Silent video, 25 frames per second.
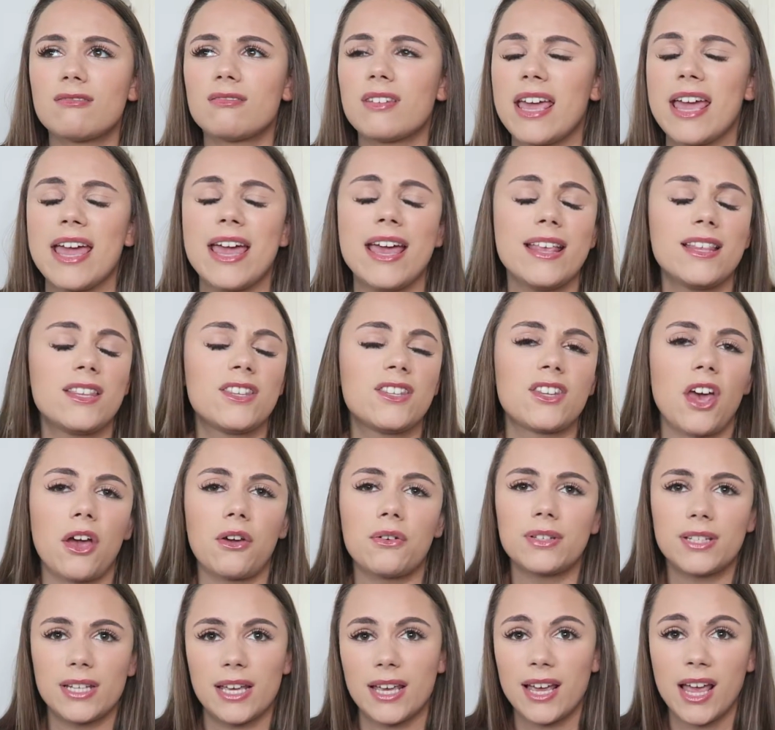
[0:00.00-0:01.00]
it
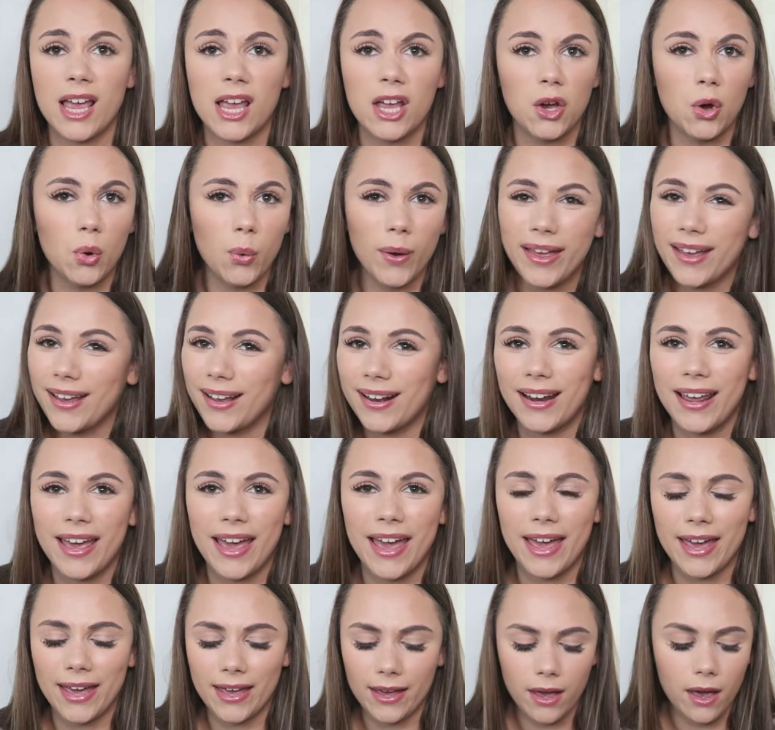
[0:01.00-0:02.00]
soaked in
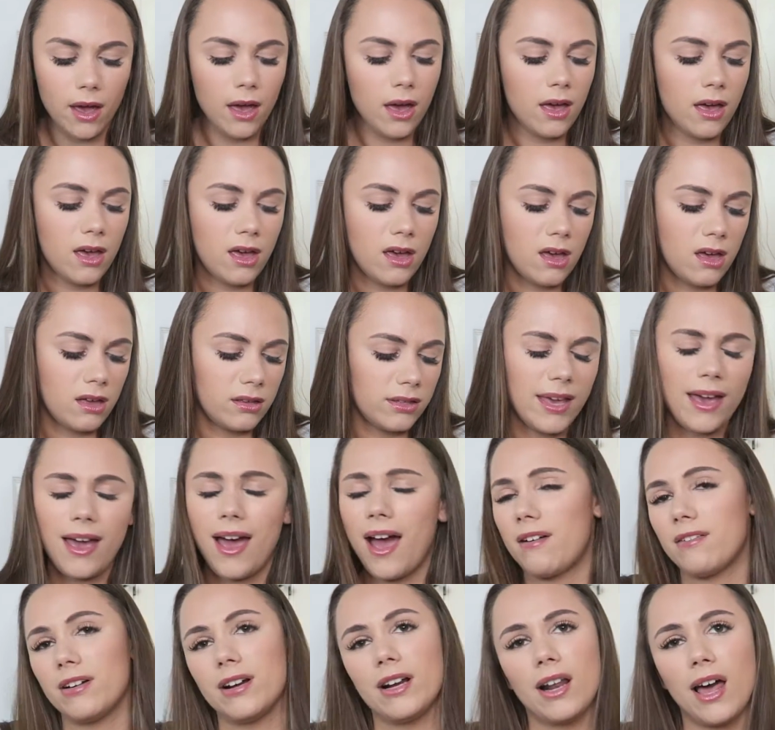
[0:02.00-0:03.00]
quickly. Yeah,
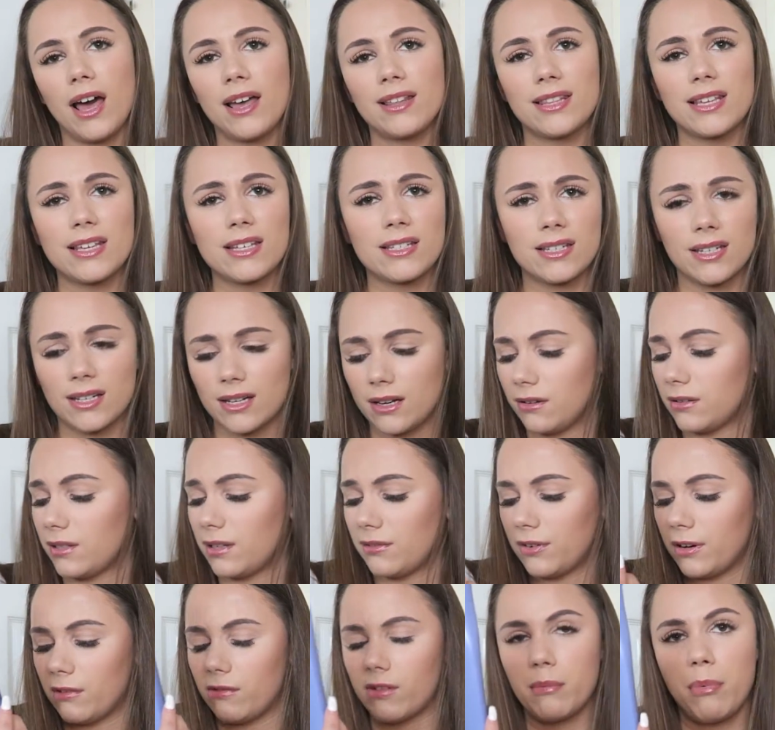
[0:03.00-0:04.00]
I really like this, and I'll
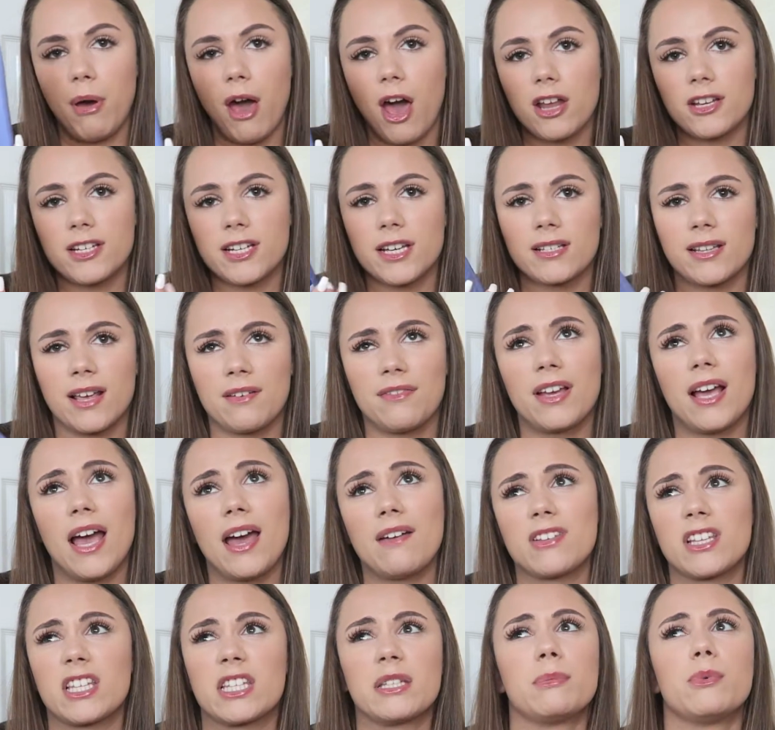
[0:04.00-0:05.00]
definitely repurchase. I think I
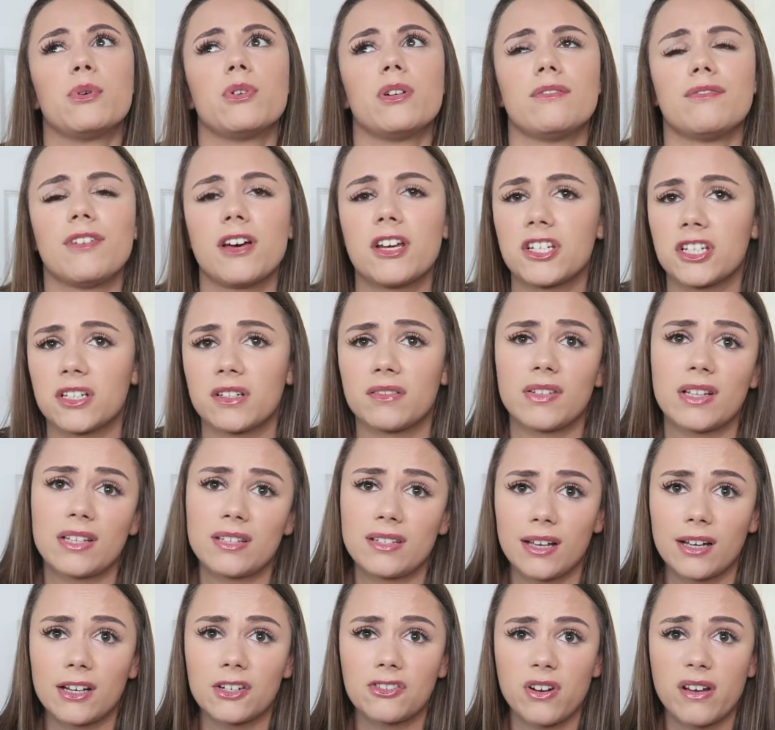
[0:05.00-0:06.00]
have a smaller version of
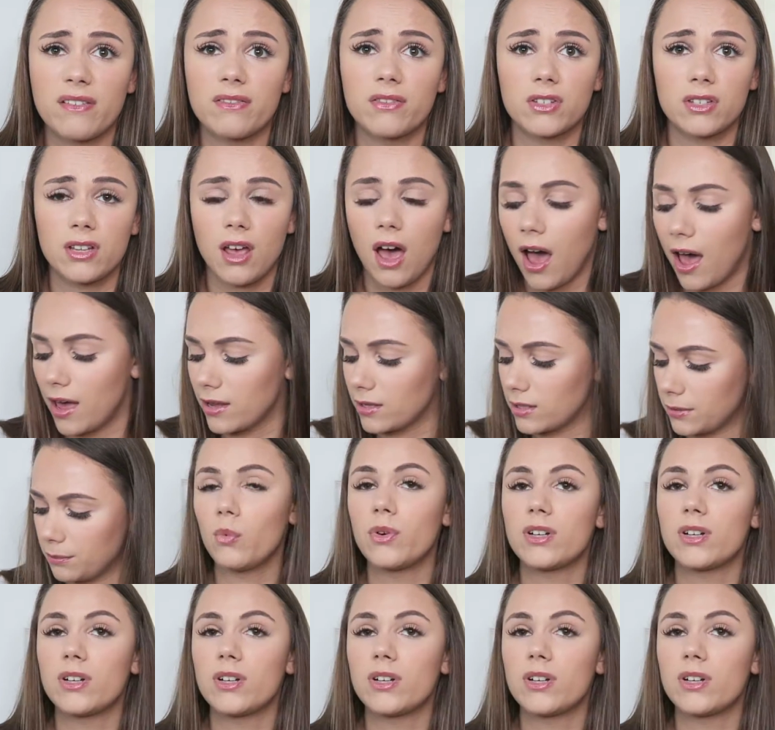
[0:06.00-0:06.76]
this, like a travel size,